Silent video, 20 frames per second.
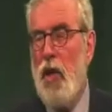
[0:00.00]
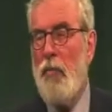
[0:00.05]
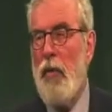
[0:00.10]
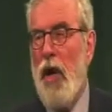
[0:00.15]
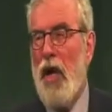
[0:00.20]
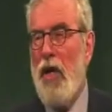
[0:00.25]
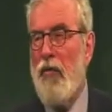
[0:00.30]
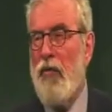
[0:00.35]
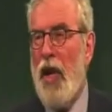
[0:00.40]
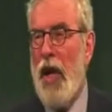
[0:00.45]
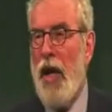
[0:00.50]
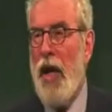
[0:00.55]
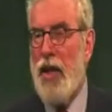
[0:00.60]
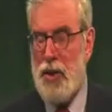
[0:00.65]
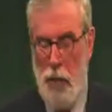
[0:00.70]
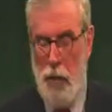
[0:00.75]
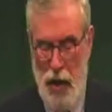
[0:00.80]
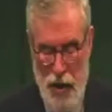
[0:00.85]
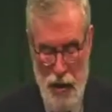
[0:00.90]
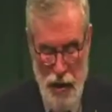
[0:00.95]
My
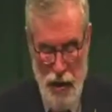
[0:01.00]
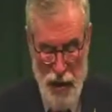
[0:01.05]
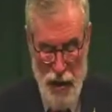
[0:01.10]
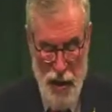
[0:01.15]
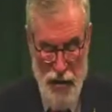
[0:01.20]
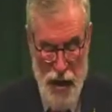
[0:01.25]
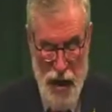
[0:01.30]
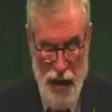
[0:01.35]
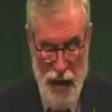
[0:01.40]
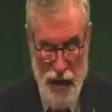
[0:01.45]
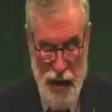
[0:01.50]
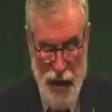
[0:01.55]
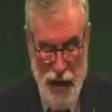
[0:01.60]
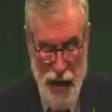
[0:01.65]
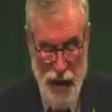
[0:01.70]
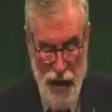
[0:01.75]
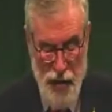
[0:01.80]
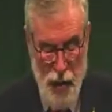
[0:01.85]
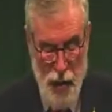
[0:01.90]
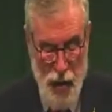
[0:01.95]
friends, we are in a
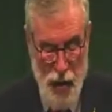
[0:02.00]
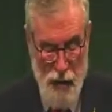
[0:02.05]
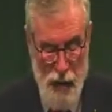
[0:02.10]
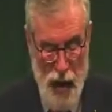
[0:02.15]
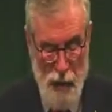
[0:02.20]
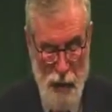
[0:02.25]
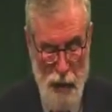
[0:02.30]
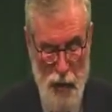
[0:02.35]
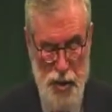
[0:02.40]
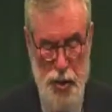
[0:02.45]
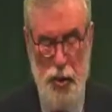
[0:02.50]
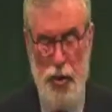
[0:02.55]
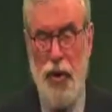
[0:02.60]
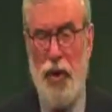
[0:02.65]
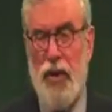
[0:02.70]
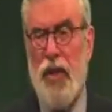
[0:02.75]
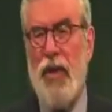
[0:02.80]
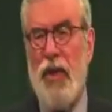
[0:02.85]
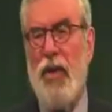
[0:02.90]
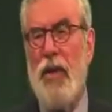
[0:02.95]
decade of
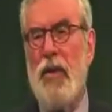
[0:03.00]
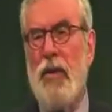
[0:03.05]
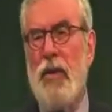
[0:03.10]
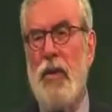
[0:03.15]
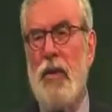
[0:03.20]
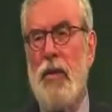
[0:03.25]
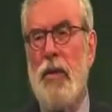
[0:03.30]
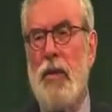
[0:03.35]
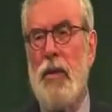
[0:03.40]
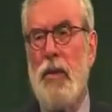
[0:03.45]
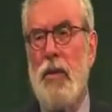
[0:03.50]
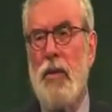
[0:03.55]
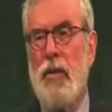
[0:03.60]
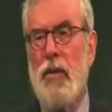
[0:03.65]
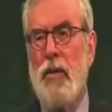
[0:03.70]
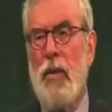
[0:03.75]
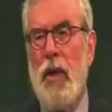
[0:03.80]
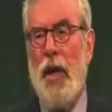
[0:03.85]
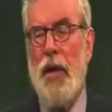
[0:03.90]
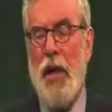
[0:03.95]
opportunity.
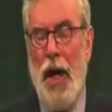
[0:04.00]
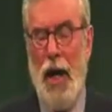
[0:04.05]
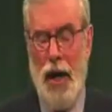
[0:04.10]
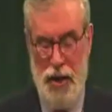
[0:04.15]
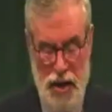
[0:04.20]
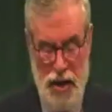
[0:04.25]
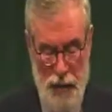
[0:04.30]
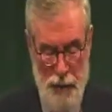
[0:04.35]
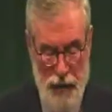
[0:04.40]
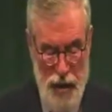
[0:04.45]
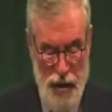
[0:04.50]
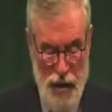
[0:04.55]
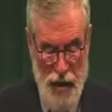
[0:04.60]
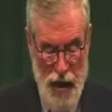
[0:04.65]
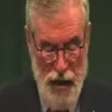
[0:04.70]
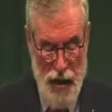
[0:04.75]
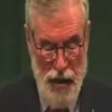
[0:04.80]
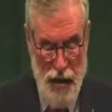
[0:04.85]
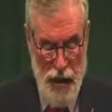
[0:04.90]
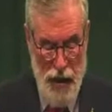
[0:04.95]
It has to be a
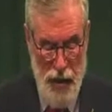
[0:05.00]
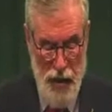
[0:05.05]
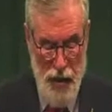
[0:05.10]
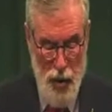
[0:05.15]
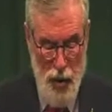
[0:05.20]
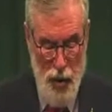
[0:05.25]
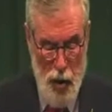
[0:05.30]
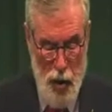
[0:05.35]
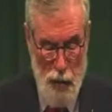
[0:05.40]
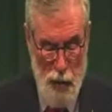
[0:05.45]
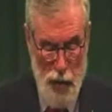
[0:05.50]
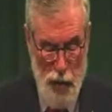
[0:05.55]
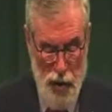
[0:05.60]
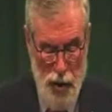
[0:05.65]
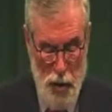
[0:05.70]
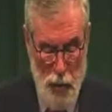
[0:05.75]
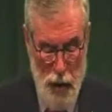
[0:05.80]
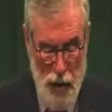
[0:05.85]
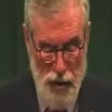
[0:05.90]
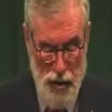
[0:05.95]
decade of
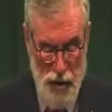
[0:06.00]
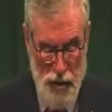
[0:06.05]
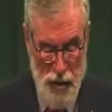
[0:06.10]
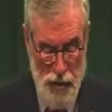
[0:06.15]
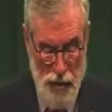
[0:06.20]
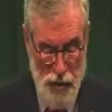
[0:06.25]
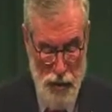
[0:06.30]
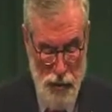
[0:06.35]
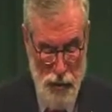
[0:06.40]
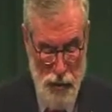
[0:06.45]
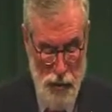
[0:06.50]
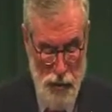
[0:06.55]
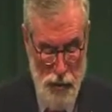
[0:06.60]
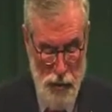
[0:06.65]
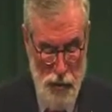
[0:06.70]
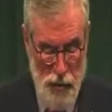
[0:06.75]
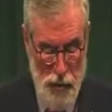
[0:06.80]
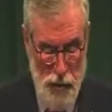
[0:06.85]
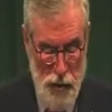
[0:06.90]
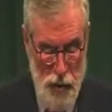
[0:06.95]
persuasion.
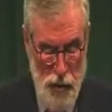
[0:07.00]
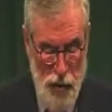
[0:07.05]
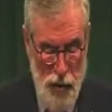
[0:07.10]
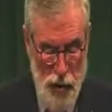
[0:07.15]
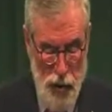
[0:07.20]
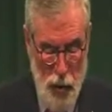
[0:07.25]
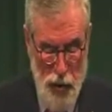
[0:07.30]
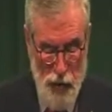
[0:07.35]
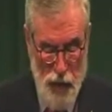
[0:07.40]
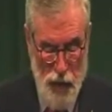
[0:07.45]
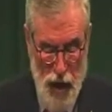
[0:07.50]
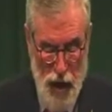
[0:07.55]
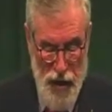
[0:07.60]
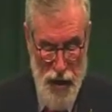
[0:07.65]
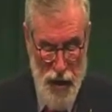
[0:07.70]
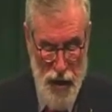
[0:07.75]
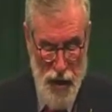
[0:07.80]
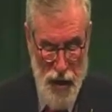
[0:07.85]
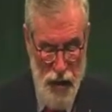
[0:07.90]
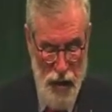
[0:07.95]
The Good
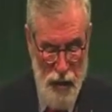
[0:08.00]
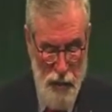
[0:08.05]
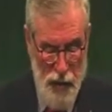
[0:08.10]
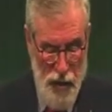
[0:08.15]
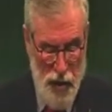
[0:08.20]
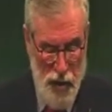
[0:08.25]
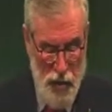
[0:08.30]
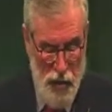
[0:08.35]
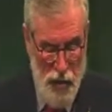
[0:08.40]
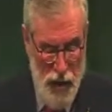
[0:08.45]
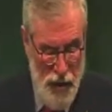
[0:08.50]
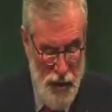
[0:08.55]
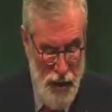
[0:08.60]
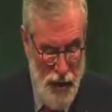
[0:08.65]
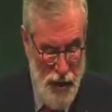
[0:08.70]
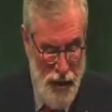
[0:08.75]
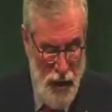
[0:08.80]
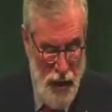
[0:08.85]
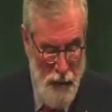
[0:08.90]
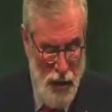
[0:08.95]
Friday Agreement created
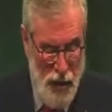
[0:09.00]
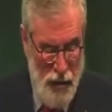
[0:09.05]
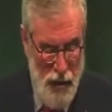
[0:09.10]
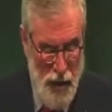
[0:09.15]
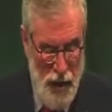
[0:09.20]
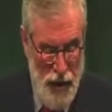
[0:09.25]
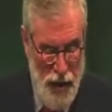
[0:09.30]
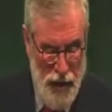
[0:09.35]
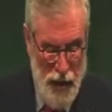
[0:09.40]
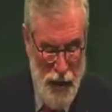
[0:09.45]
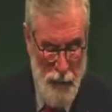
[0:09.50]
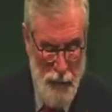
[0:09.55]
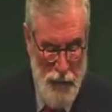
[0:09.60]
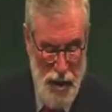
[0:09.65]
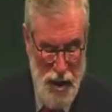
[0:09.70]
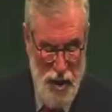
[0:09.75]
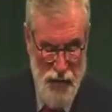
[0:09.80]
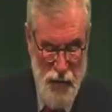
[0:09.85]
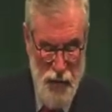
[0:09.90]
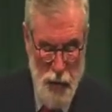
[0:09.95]
a democratic and
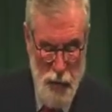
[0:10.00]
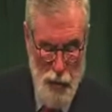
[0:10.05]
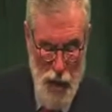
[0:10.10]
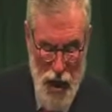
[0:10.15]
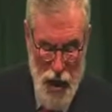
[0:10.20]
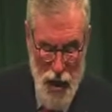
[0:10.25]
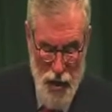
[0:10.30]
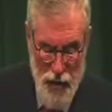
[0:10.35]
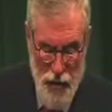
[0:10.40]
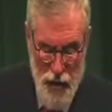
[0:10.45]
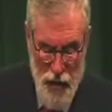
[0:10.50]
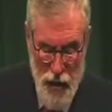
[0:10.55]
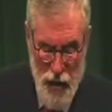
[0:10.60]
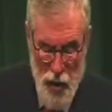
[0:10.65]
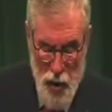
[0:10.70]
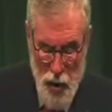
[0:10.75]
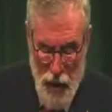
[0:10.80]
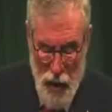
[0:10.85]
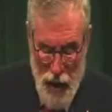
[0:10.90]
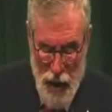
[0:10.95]
peaceful path
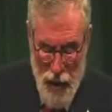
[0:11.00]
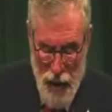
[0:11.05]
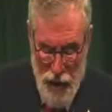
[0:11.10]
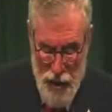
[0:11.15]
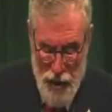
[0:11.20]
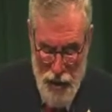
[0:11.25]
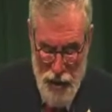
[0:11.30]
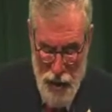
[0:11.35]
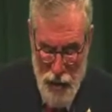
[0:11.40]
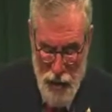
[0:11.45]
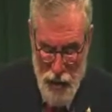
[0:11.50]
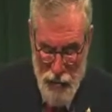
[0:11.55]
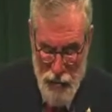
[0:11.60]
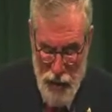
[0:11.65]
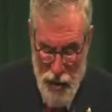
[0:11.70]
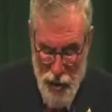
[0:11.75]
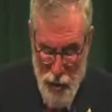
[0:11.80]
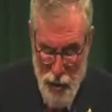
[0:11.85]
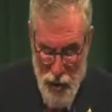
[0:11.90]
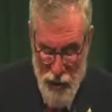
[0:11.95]
to Irish
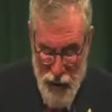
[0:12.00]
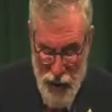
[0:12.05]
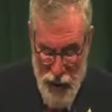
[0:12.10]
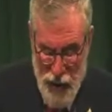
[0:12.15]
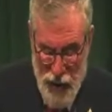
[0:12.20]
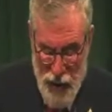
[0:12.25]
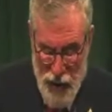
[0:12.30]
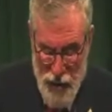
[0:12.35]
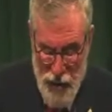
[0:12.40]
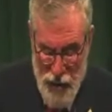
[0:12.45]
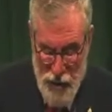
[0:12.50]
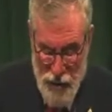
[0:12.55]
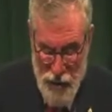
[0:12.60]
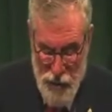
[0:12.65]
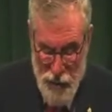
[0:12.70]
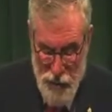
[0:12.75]
reunification.